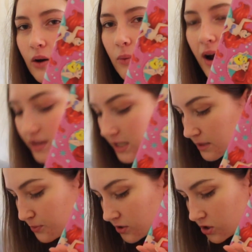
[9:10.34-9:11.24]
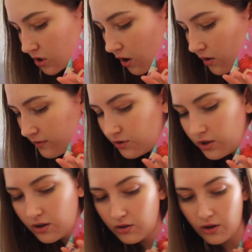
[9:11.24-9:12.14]
Why are these books tall? I feel
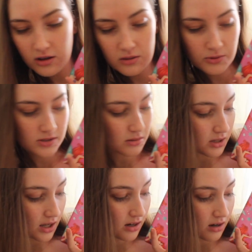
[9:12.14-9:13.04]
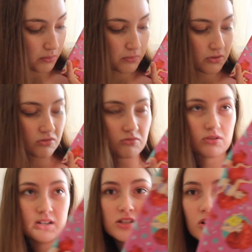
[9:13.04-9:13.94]
like a lot of the books I'm getting are
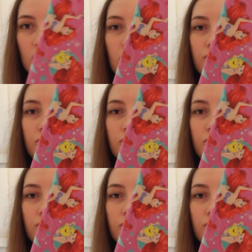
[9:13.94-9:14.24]
pretty tall